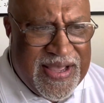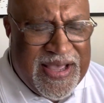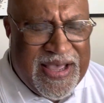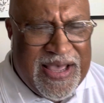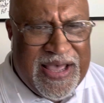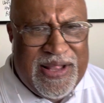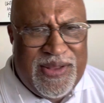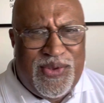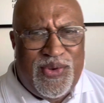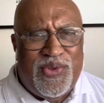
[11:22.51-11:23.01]

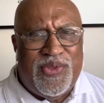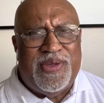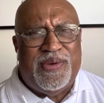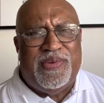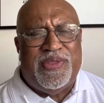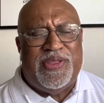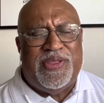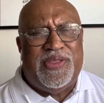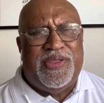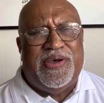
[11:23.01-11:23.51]
and to
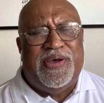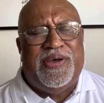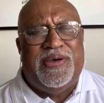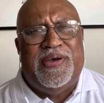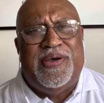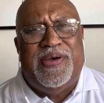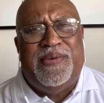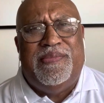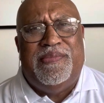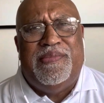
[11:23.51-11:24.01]

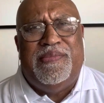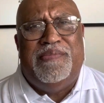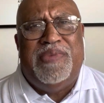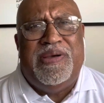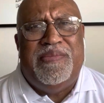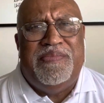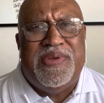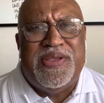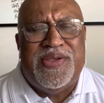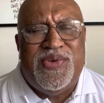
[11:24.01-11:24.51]
the
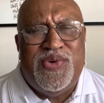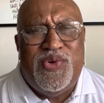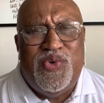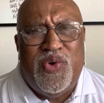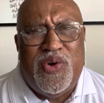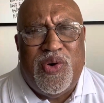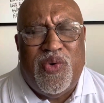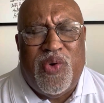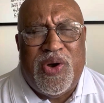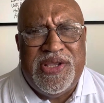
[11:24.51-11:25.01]
members who
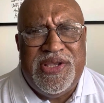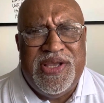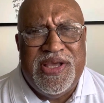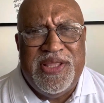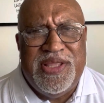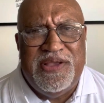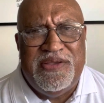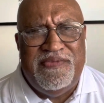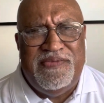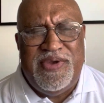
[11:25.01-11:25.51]
are watching
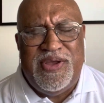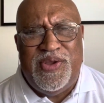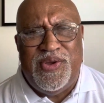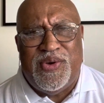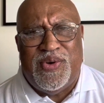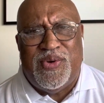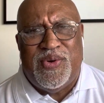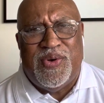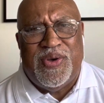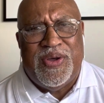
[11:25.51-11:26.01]
this
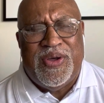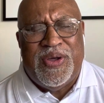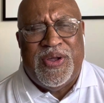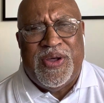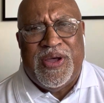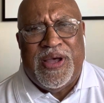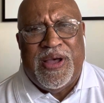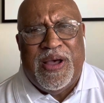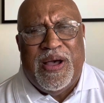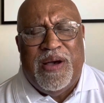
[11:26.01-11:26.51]
video,
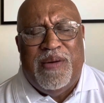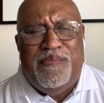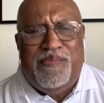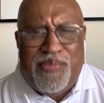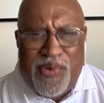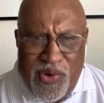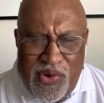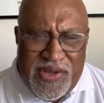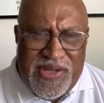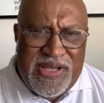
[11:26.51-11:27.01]

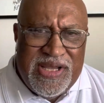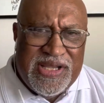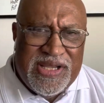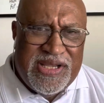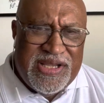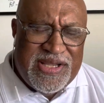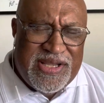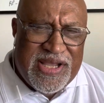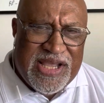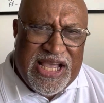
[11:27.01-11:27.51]
politics
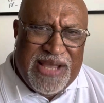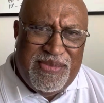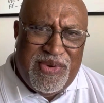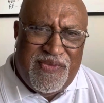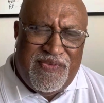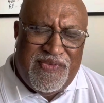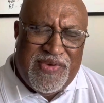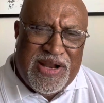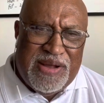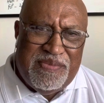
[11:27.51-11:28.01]
is a game
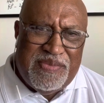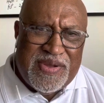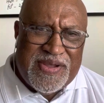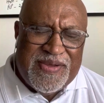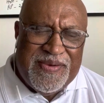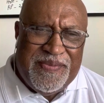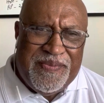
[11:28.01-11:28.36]
of numbers.